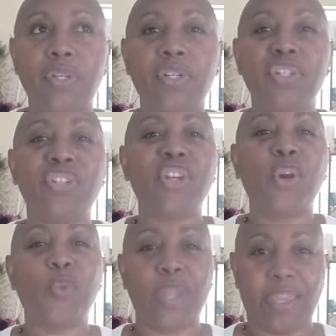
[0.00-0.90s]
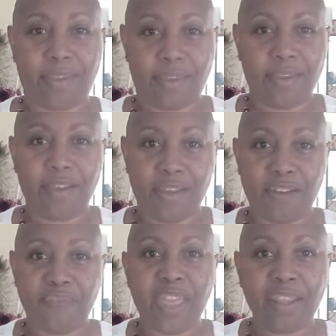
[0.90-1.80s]
showing
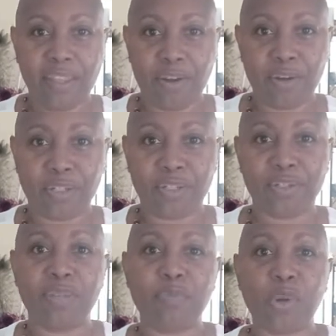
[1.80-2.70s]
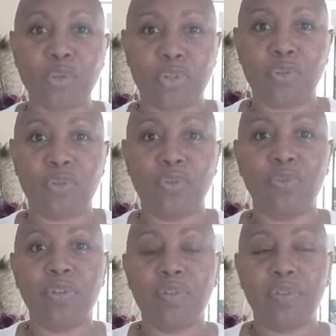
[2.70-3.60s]
of that character's emotional
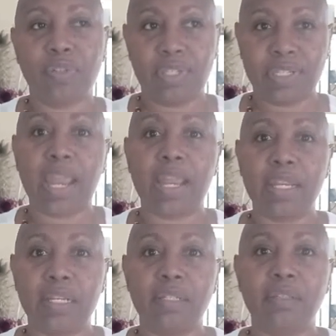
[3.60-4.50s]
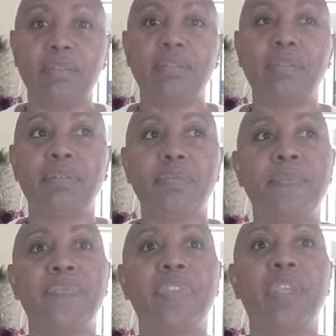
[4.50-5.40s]
state
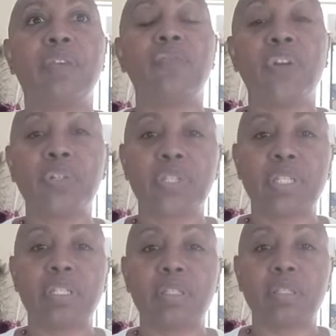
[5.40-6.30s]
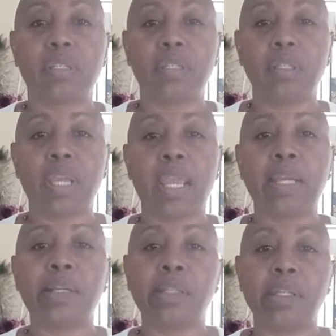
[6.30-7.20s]
versus a
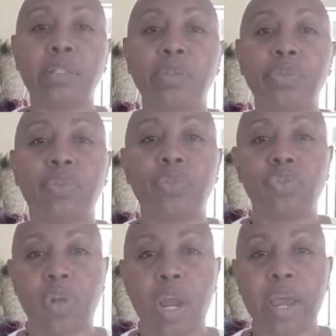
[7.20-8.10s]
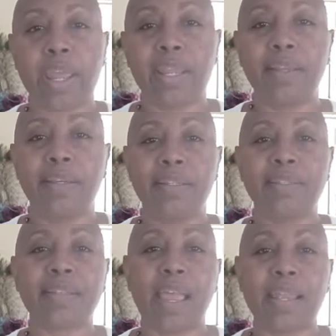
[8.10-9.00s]
clinical, dry,
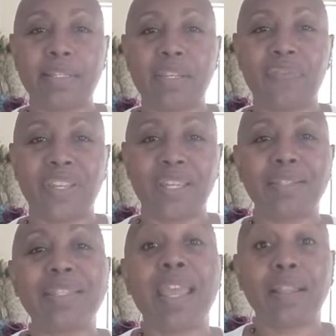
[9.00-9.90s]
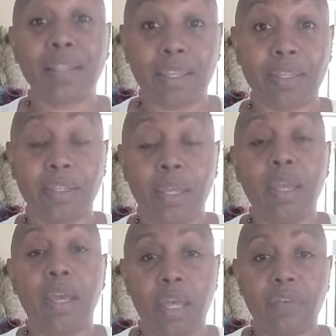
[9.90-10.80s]
scientific telling
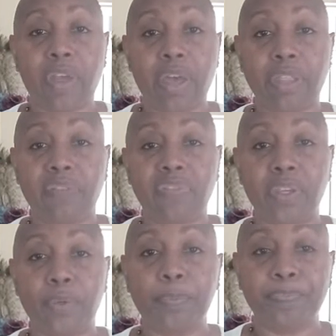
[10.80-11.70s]
of how they feel.